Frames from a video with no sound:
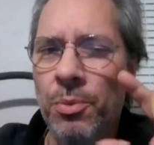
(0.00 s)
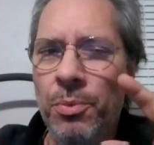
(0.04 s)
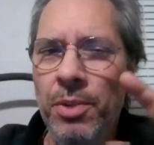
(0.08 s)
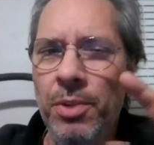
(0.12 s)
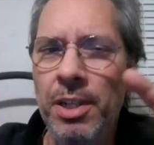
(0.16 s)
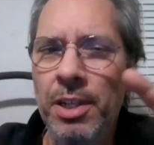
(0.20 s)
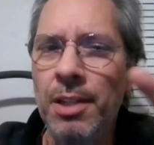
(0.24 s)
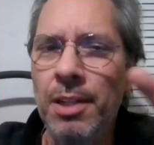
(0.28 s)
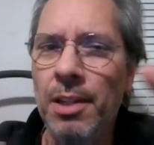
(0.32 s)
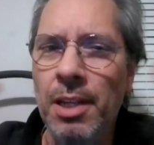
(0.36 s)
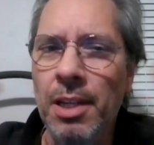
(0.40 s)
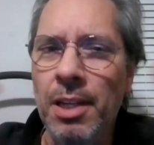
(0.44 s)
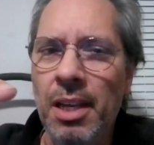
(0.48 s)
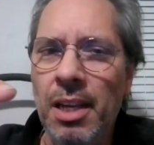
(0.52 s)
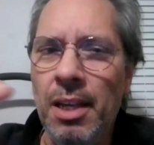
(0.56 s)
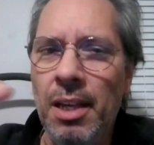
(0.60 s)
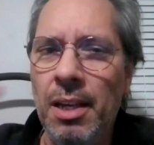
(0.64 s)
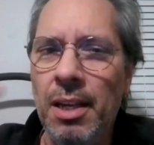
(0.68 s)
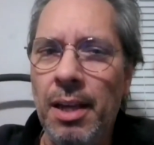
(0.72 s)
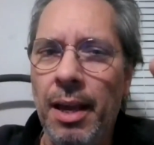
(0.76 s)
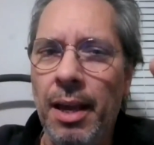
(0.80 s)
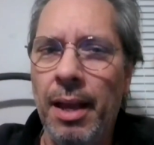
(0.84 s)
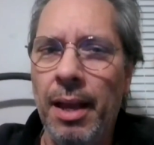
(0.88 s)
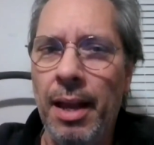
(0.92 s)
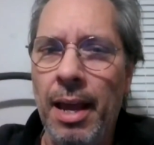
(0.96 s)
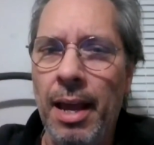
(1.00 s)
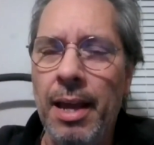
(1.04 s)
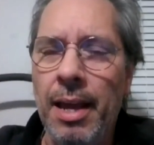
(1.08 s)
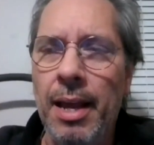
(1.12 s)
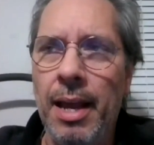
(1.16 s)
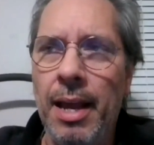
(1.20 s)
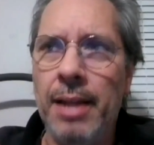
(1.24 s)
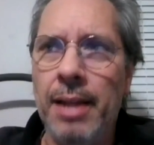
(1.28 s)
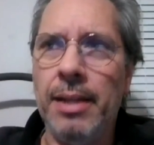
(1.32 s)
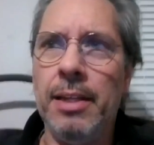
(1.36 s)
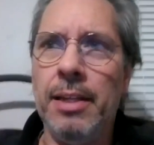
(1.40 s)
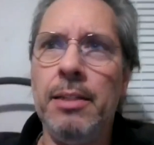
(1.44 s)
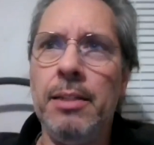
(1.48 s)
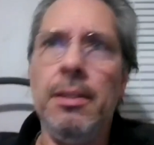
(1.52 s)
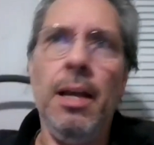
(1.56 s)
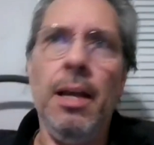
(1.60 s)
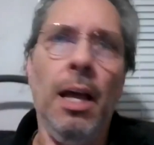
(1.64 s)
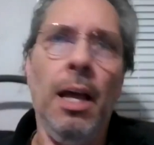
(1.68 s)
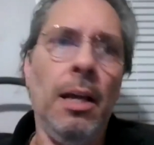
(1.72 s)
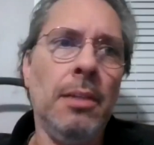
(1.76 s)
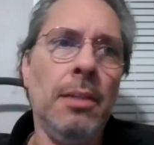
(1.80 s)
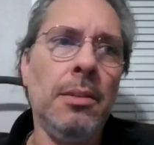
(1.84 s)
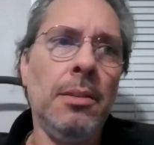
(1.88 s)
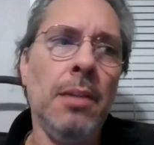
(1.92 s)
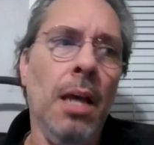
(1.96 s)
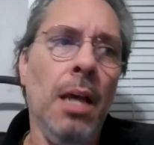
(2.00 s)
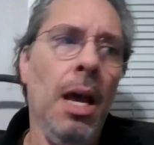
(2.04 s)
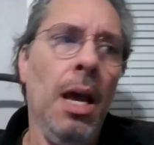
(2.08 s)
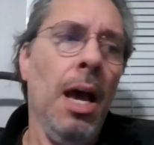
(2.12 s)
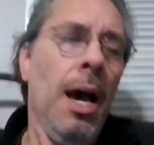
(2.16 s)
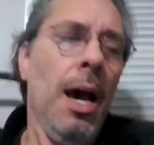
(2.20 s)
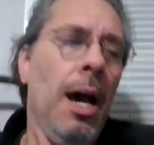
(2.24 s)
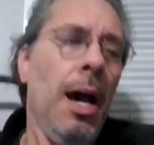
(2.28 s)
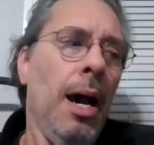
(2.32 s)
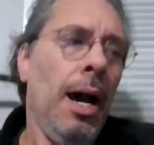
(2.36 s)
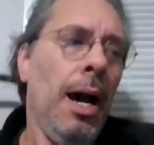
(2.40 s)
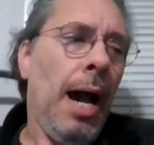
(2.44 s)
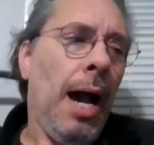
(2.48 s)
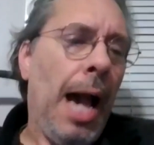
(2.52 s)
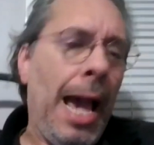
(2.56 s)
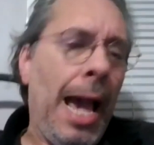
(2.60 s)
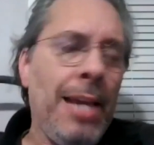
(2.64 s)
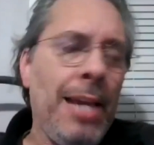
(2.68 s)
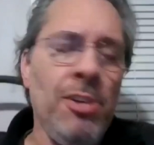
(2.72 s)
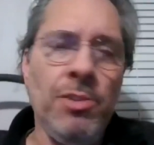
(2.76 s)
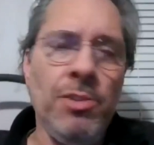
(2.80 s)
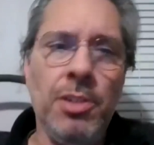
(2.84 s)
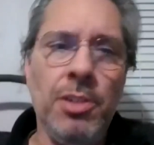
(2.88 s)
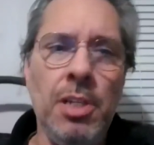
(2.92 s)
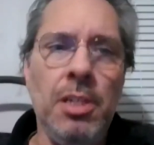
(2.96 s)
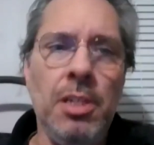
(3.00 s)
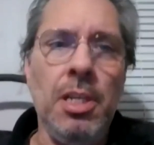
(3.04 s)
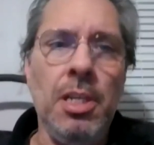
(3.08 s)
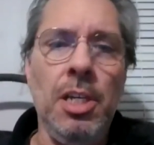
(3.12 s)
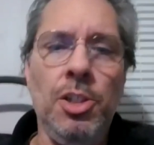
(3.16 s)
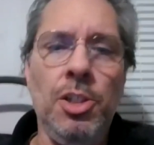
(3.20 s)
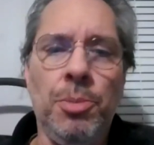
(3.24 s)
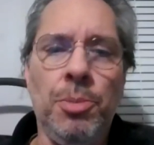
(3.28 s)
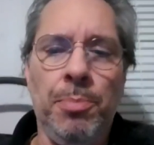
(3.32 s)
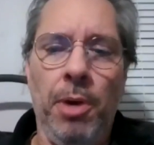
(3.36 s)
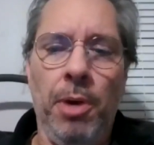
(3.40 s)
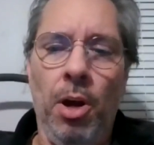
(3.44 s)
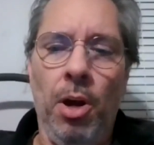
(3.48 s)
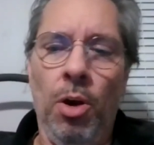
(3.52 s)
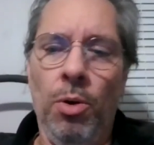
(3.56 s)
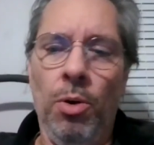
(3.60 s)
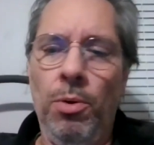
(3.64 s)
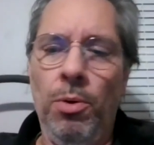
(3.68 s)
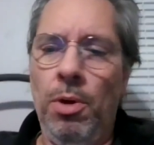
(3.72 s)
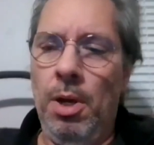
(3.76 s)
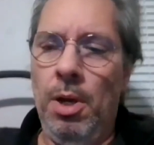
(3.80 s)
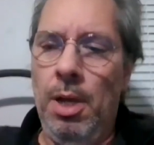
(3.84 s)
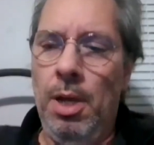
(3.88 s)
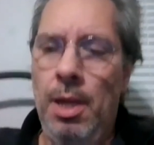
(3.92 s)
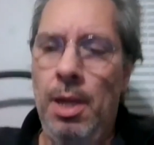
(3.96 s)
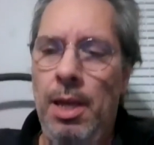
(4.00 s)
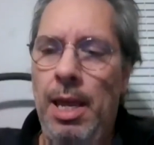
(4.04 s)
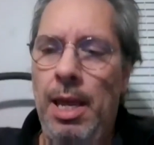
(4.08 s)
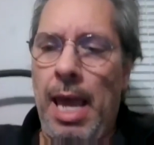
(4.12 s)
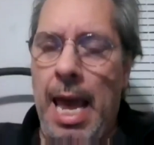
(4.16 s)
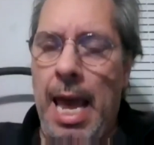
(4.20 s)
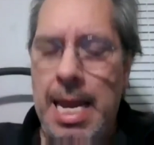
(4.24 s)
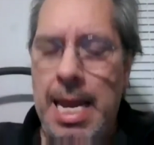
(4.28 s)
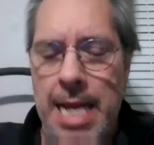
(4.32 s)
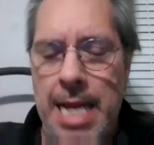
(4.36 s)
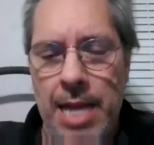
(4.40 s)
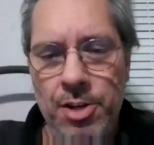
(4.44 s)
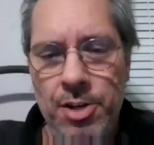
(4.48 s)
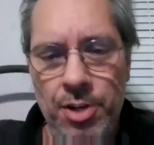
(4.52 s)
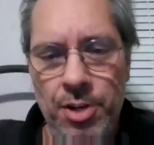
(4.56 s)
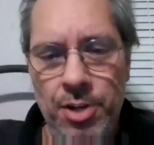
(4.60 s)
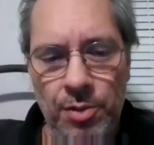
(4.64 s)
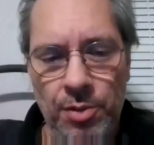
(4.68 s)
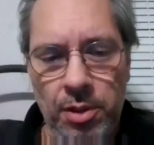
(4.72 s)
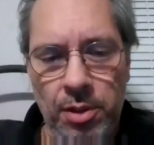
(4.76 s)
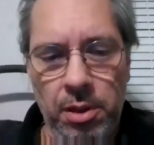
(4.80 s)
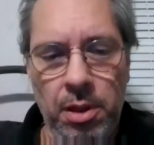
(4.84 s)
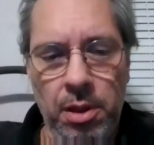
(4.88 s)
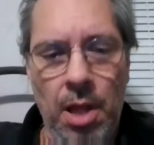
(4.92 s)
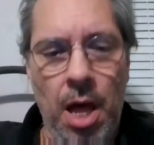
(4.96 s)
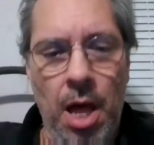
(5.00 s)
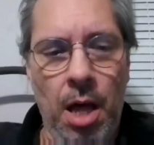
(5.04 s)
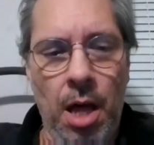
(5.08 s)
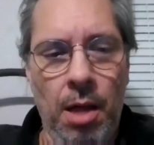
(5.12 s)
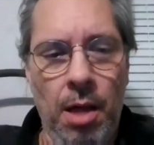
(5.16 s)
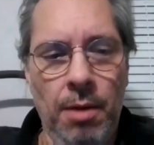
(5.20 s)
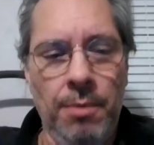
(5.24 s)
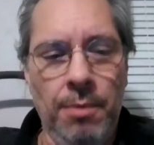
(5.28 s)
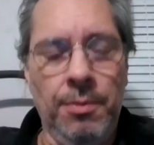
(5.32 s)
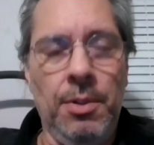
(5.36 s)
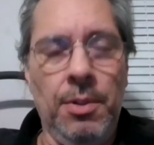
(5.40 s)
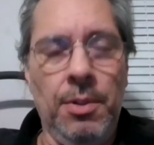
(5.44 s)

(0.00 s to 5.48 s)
really? And it does. I used to teach Poe, and I just loved